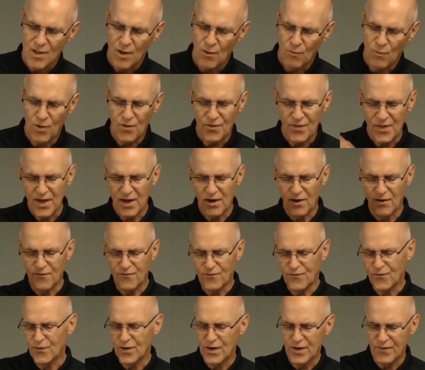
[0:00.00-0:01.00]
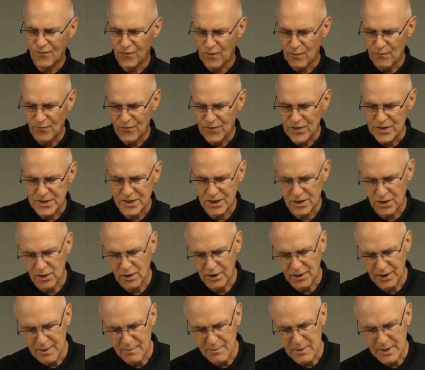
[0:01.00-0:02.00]
where they are free from
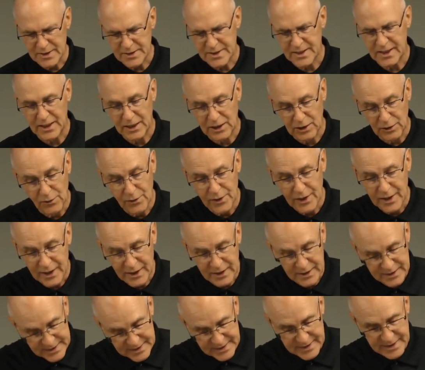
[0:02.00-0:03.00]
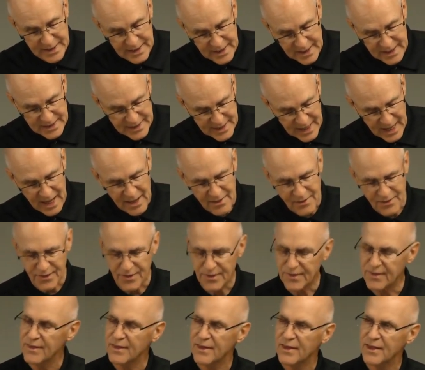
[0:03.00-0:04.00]
physical limits, including sin and death,